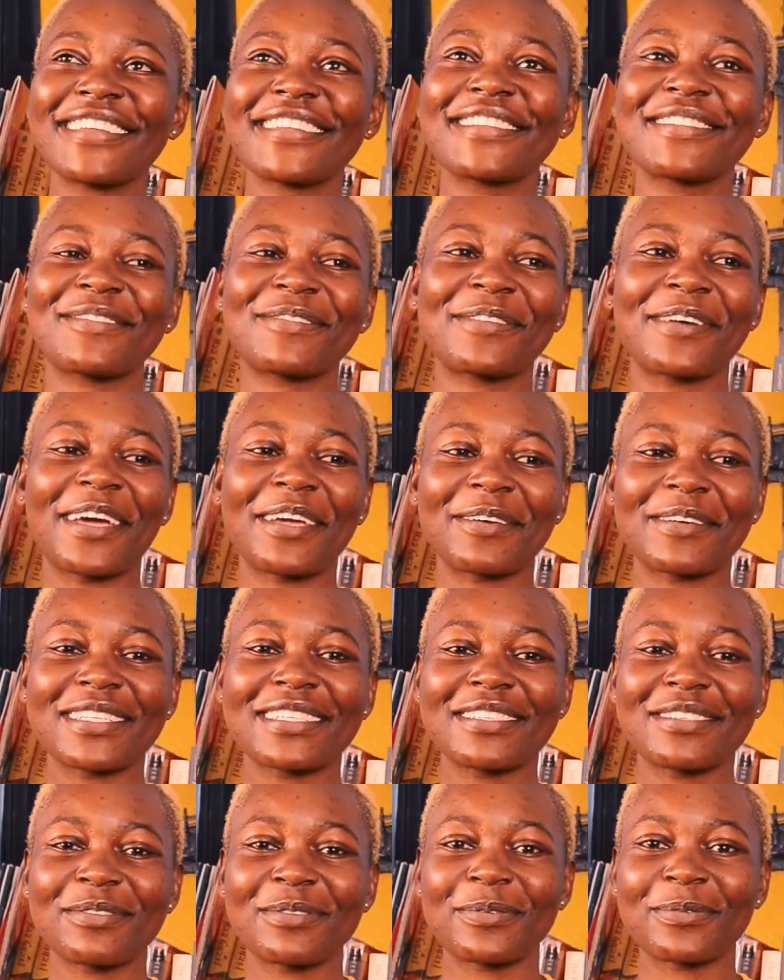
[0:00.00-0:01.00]
so I went
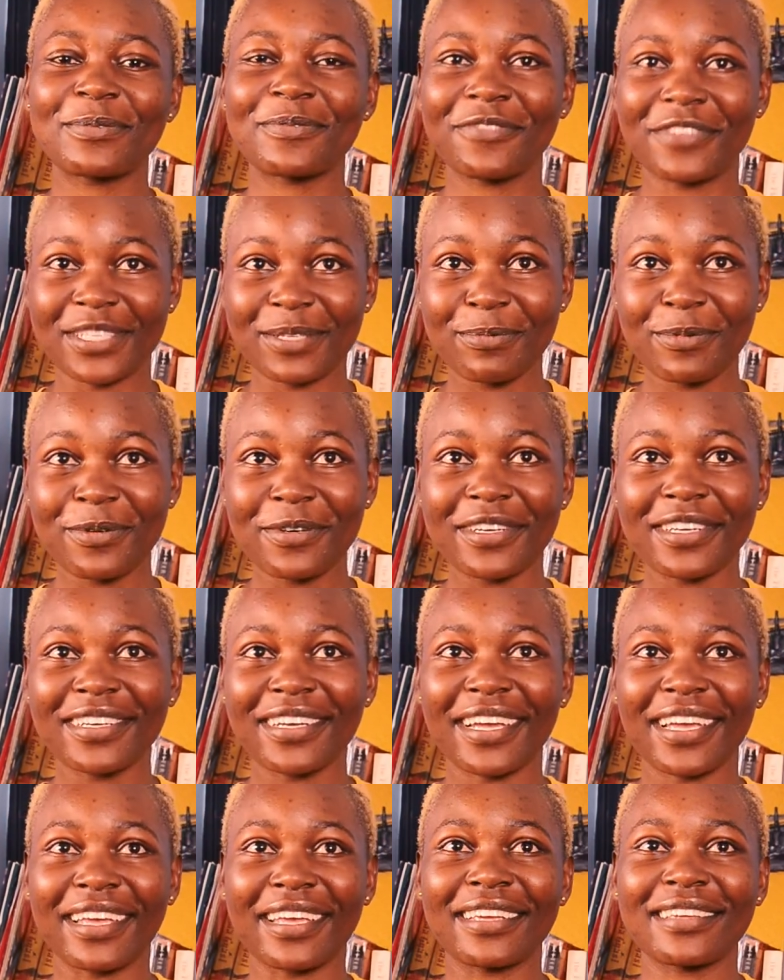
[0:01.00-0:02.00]
to Facebook,
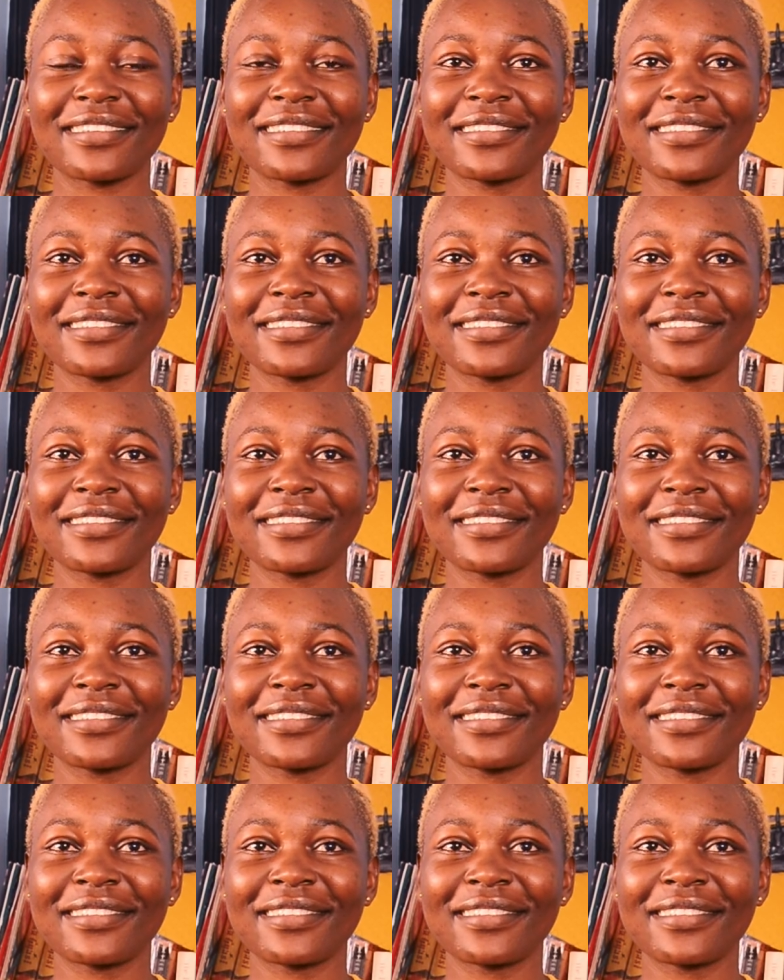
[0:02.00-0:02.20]
I